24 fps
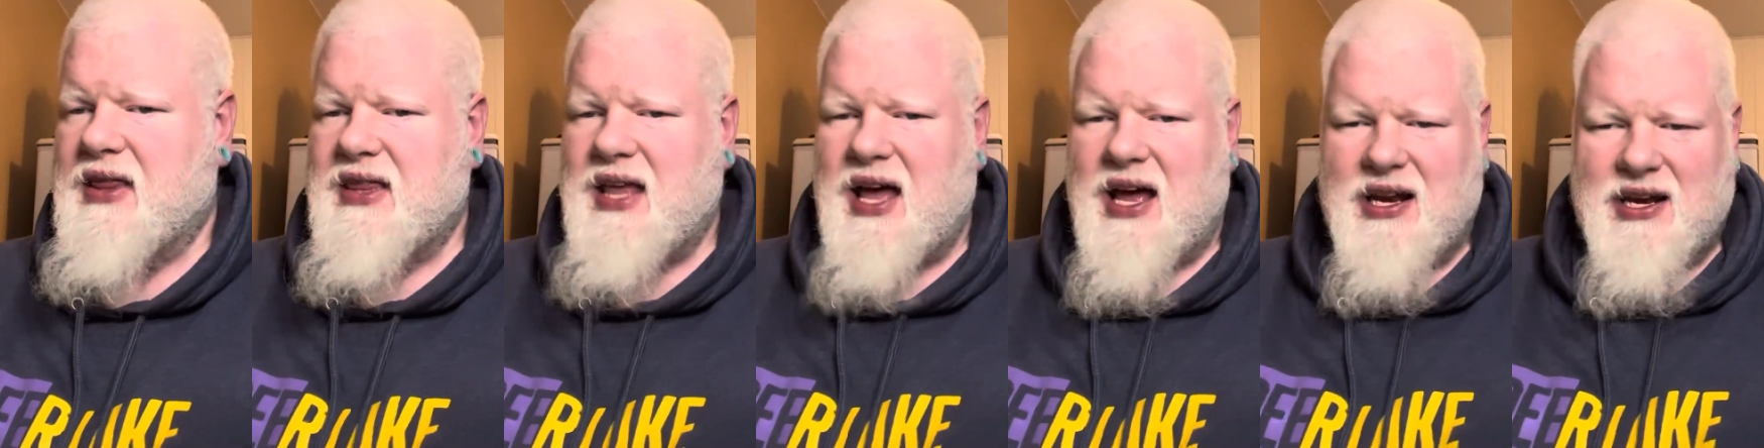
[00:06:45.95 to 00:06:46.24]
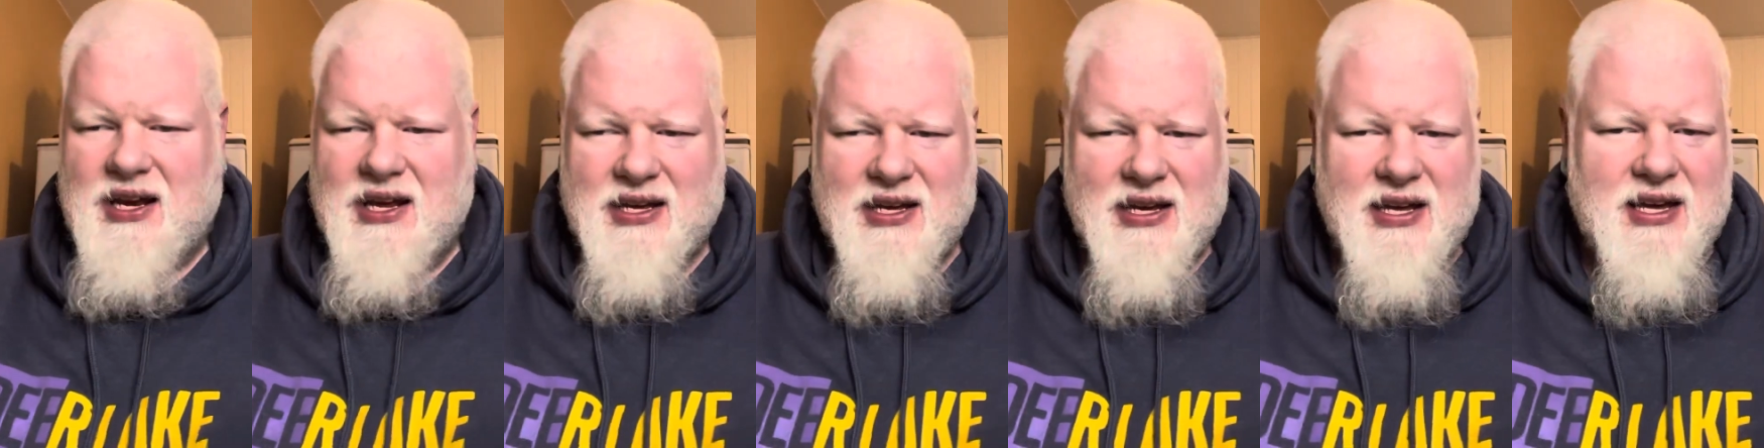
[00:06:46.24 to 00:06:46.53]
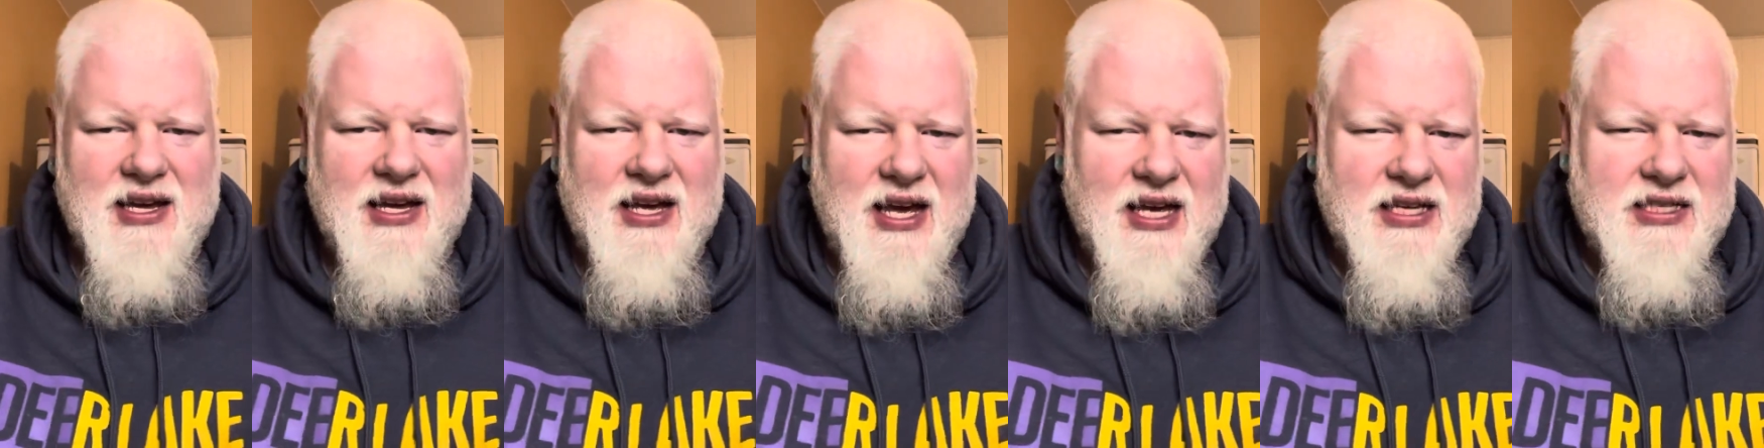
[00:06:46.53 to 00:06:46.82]
That
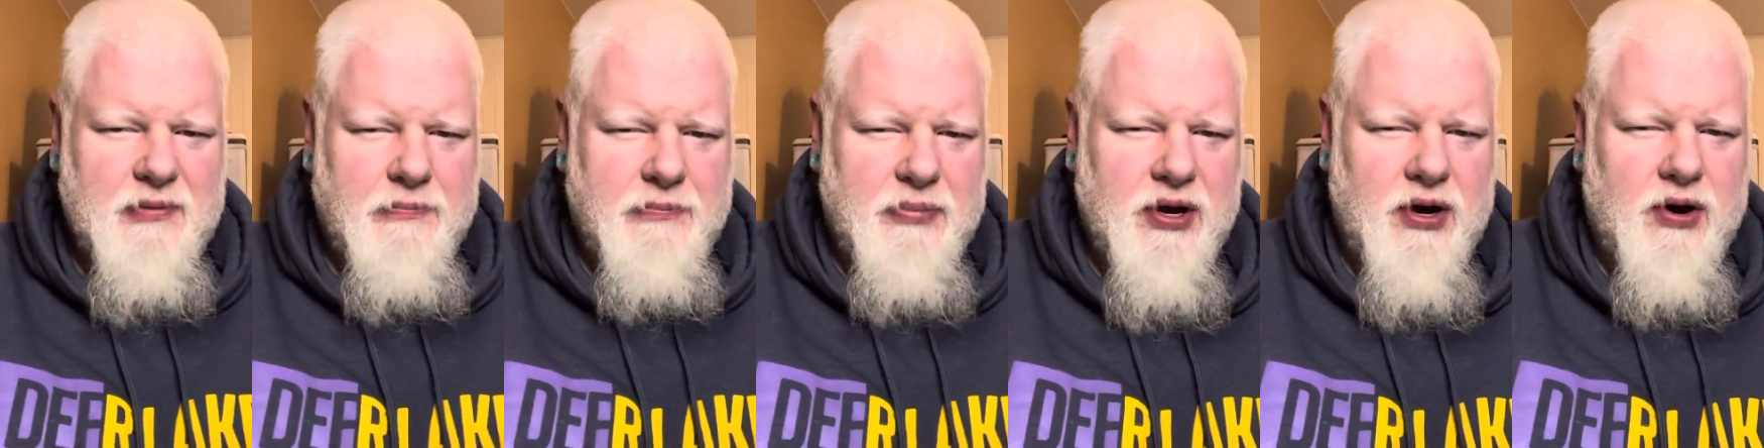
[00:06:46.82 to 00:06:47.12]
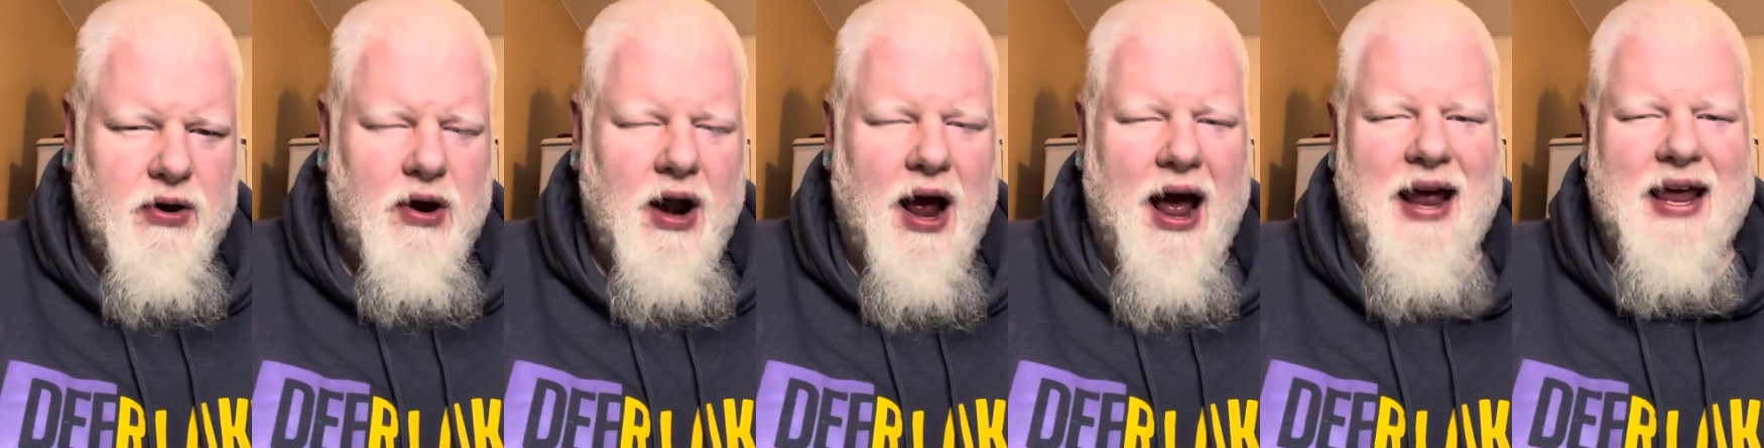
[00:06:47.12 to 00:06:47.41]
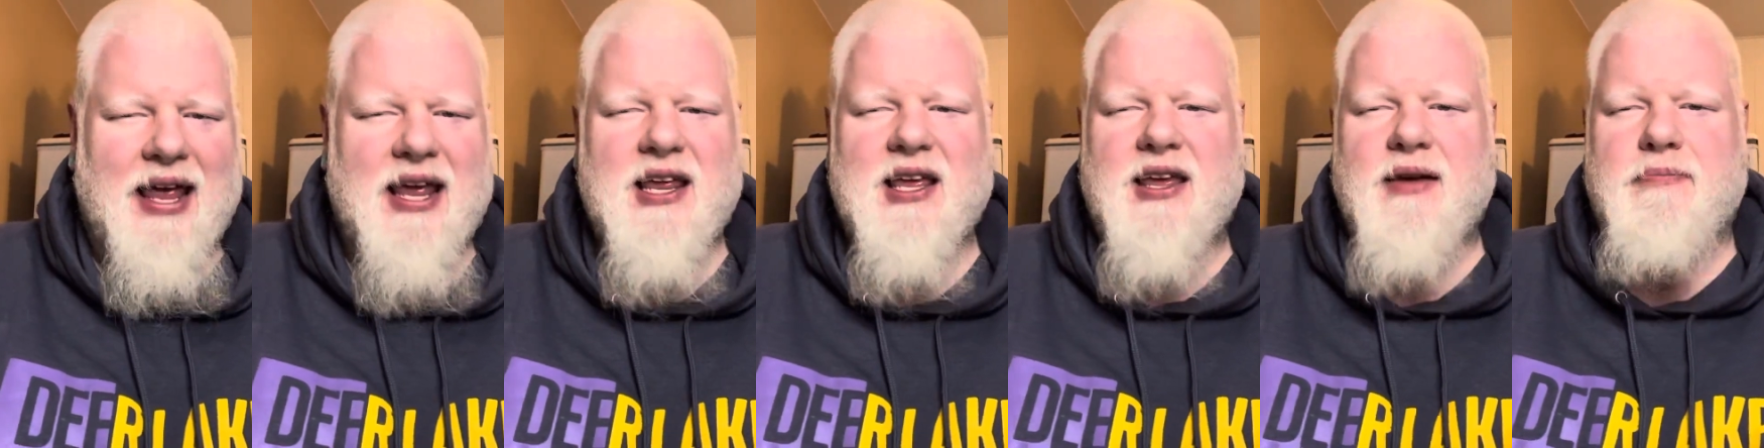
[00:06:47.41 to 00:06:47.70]
is a beer I
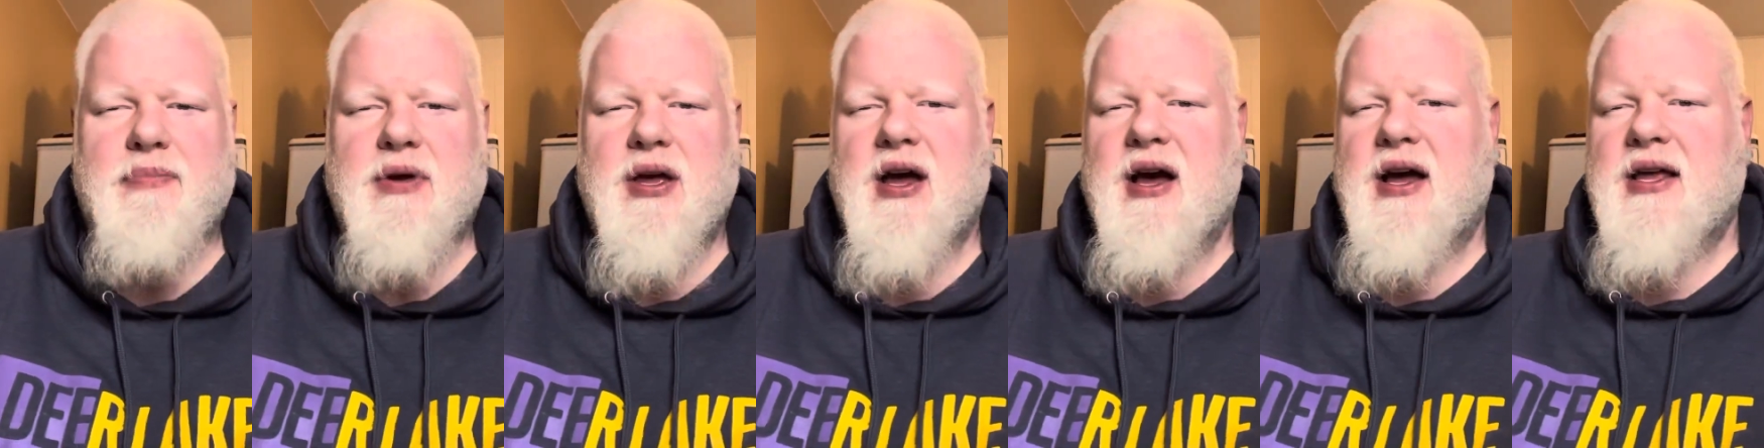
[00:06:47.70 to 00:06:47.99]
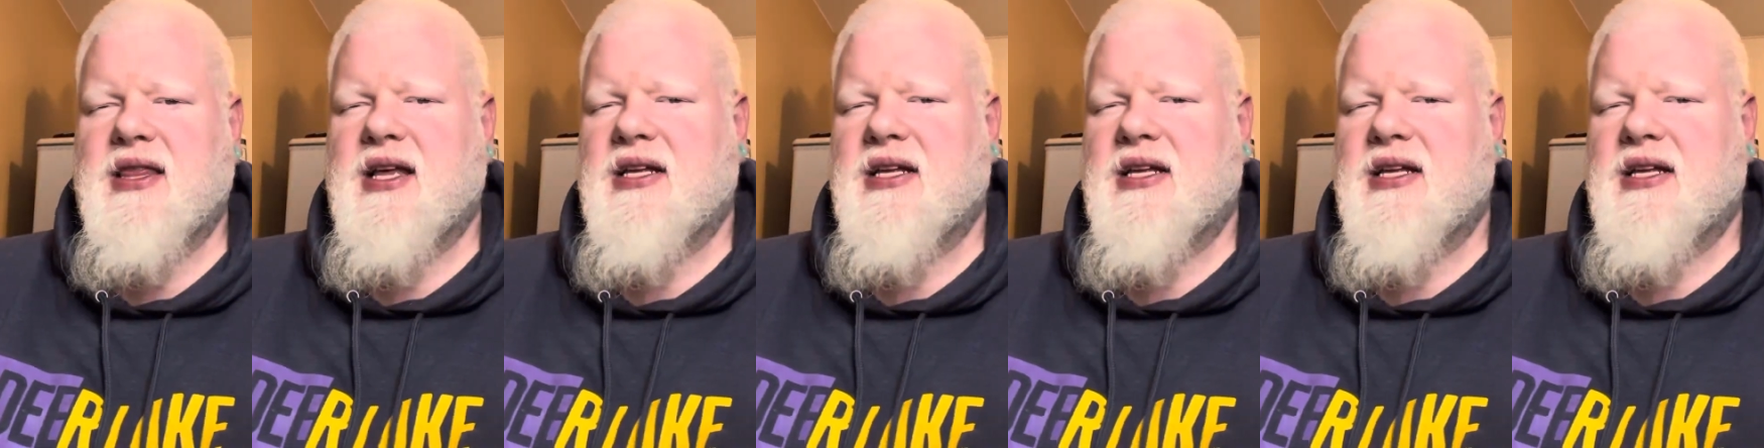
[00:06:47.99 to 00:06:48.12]
can get behind.